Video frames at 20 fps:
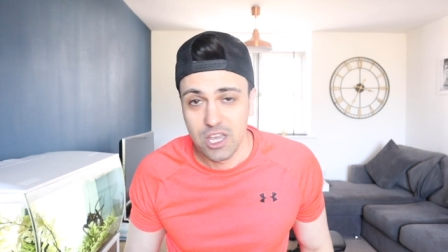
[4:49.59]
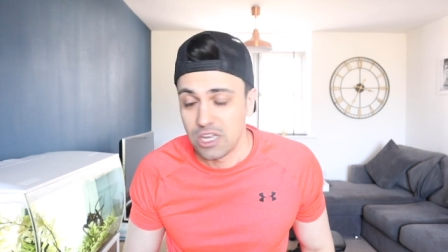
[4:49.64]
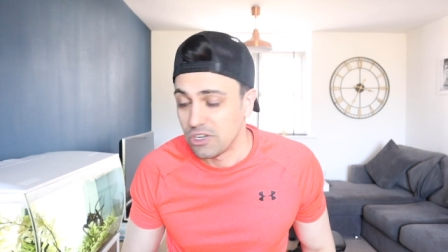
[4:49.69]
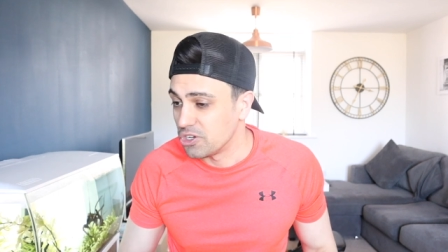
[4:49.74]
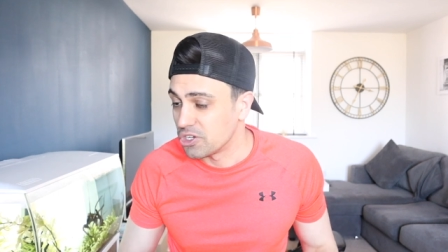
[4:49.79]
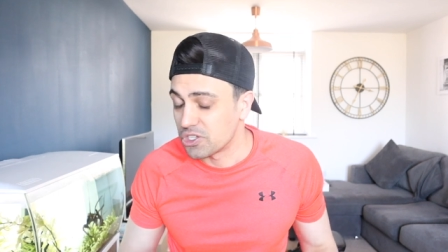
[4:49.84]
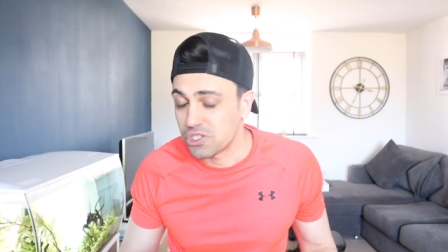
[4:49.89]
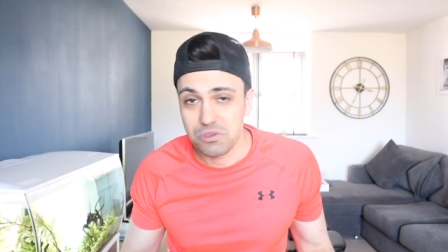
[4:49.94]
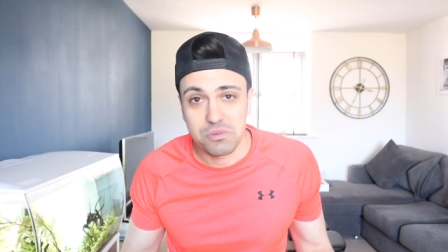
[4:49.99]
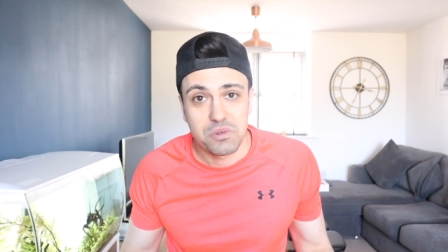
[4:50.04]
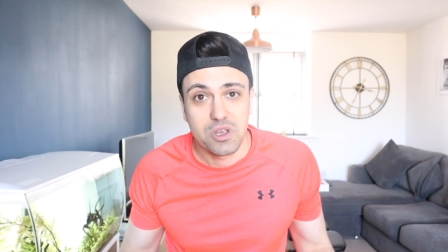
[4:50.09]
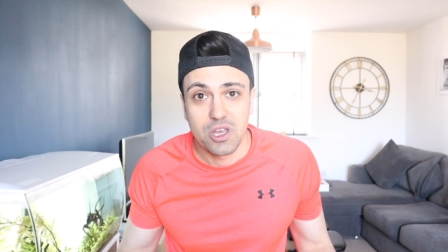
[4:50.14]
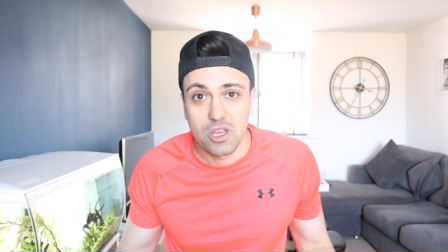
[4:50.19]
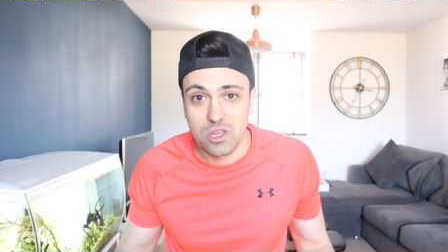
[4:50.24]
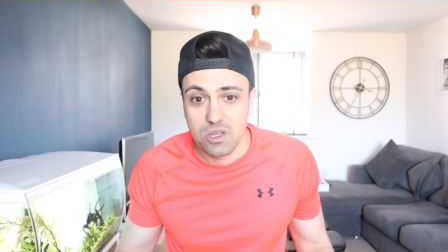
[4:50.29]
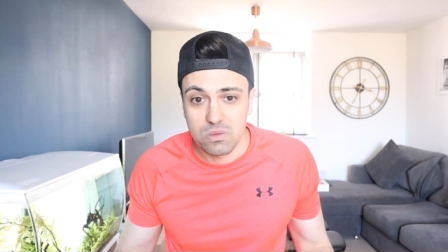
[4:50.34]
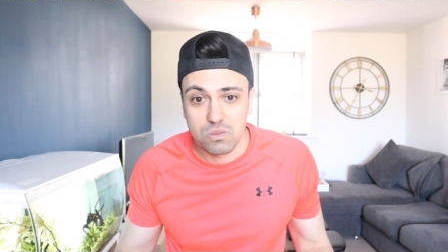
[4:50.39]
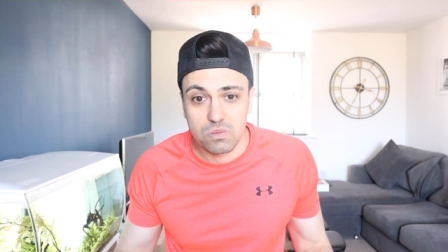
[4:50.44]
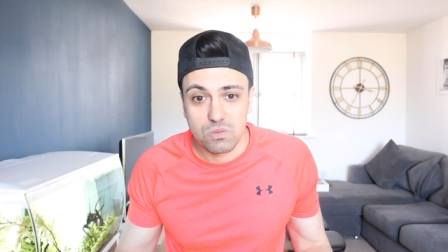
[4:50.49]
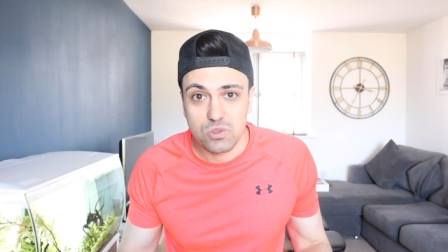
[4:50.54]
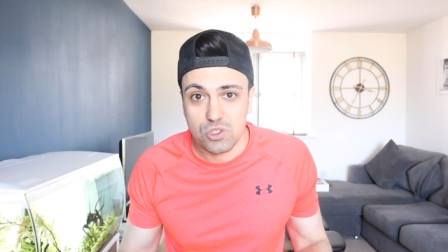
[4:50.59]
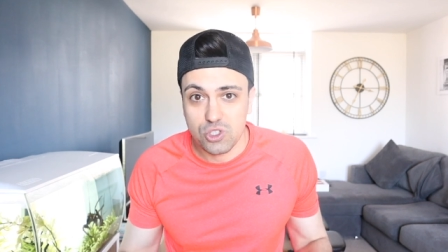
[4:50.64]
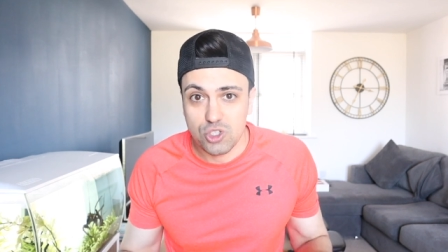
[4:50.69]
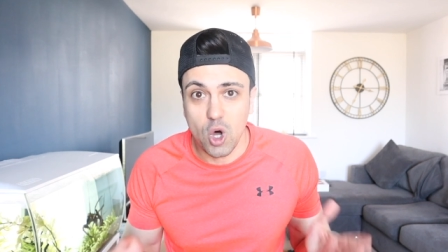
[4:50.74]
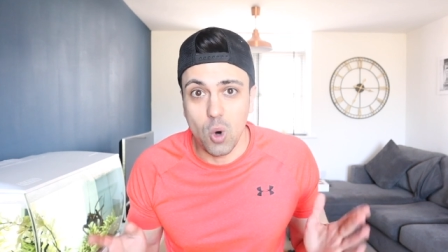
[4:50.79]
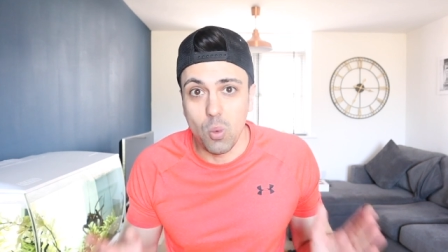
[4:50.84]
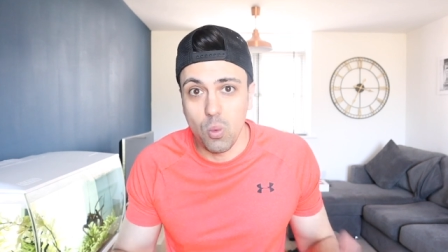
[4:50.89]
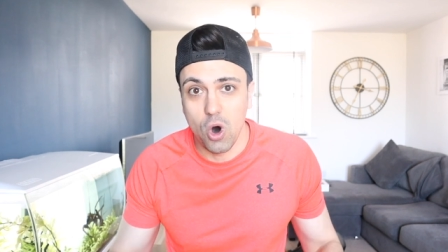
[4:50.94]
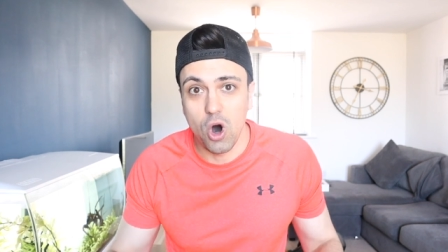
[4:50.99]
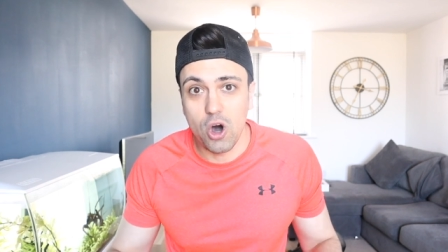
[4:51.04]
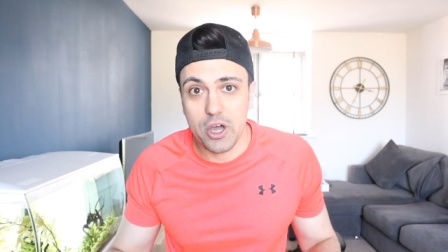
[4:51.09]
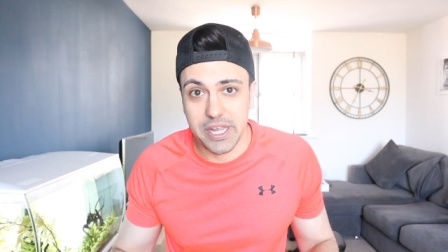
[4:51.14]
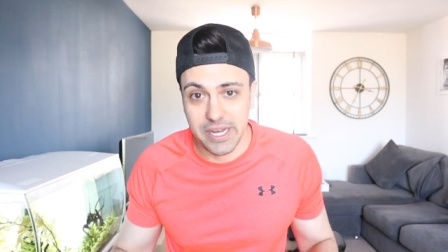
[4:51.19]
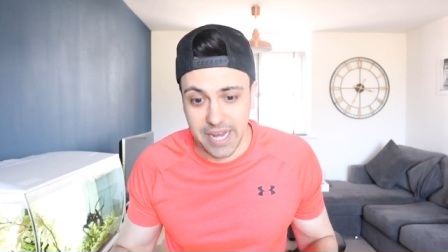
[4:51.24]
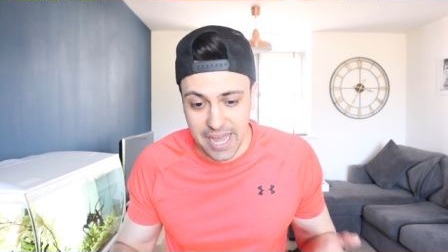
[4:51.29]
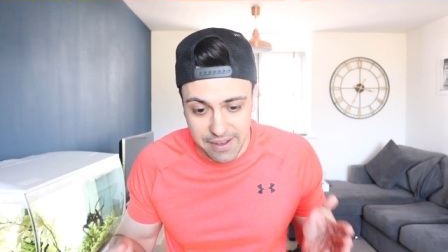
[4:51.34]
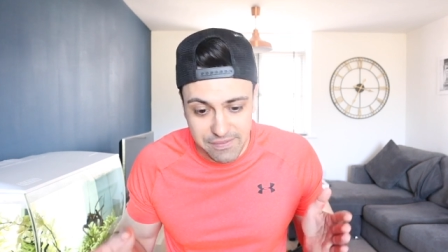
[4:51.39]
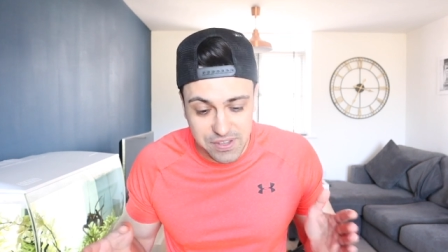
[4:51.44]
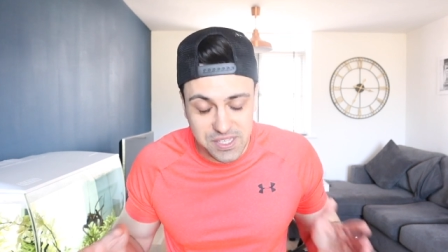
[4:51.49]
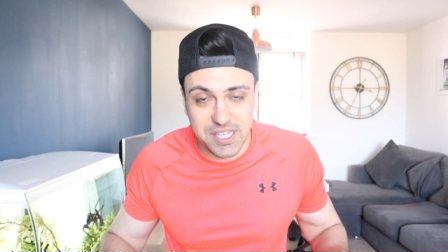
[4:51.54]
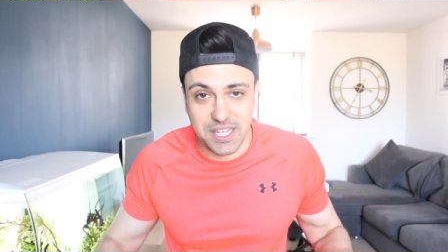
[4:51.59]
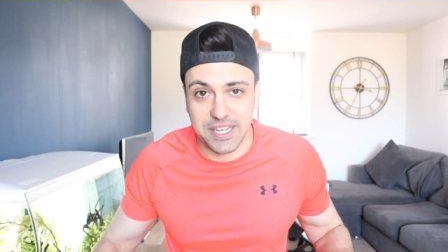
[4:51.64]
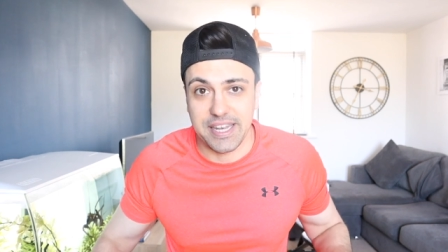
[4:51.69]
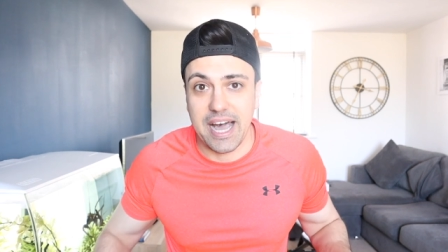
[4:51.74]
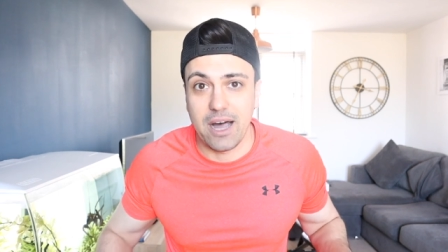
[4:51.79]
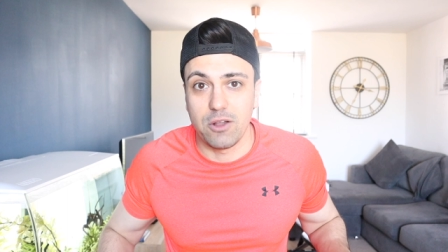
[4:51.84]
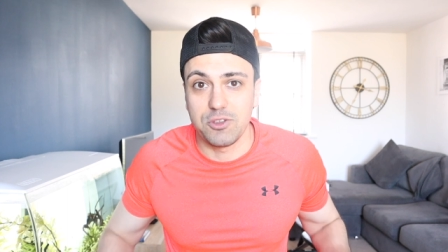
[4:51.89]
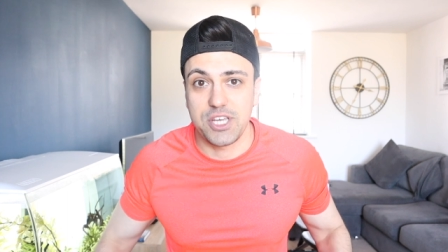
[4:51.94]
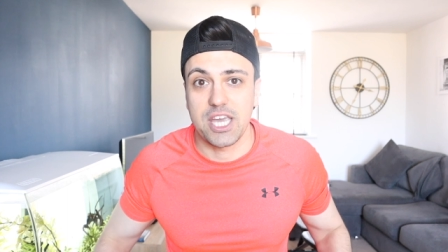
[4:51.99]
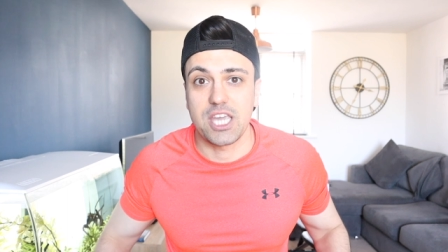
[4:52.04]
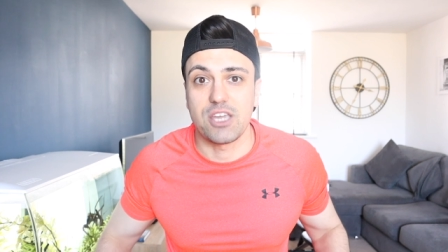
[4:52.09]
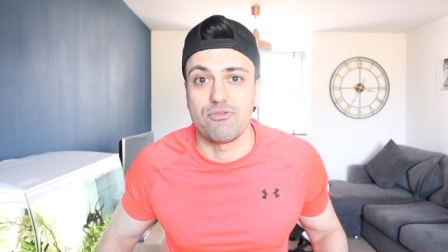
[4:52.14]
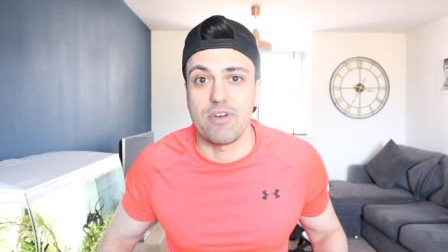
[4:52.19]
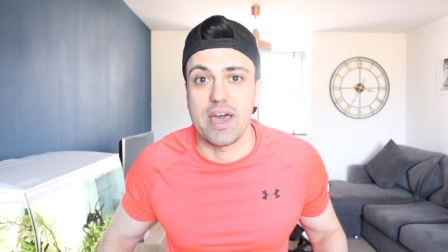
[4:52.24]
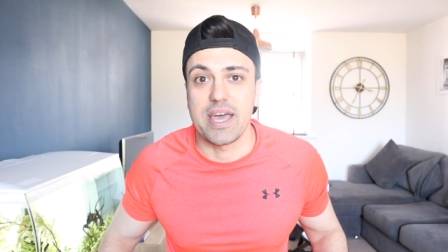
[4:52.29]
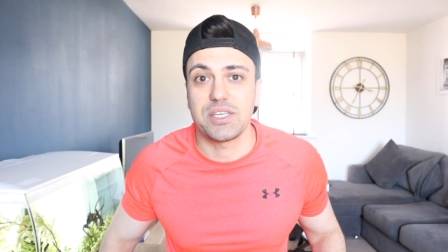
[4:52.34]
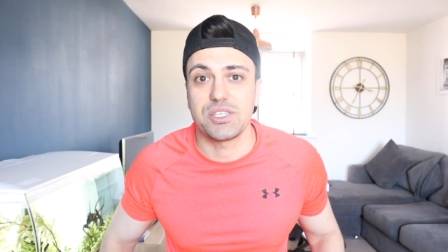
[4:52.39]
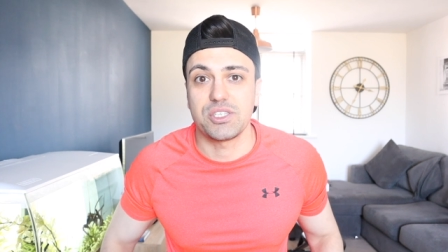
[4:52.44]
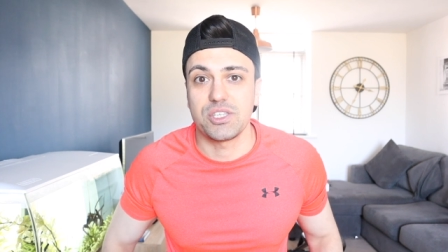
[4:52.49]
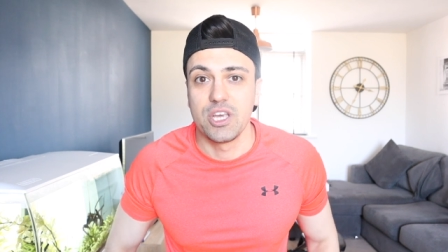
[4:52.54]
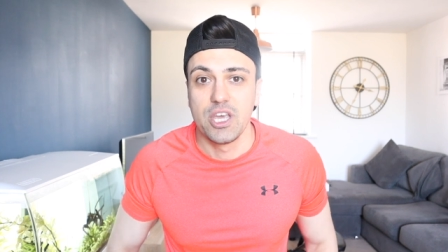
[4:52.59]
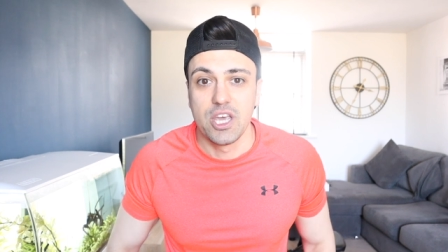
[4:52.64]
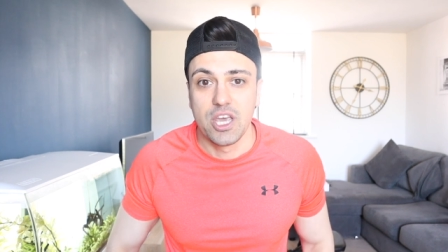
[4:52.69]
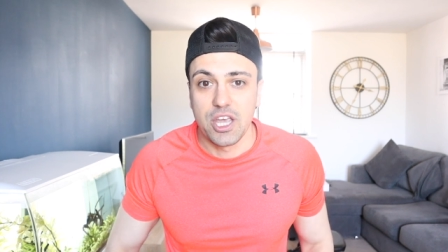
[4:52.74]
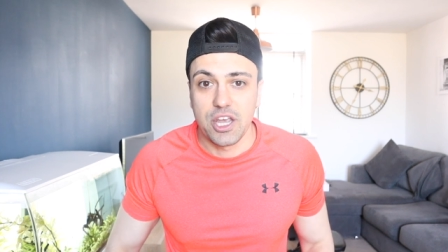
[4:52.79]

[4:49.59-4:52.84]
Just stop walking knife, sit down, take a rest.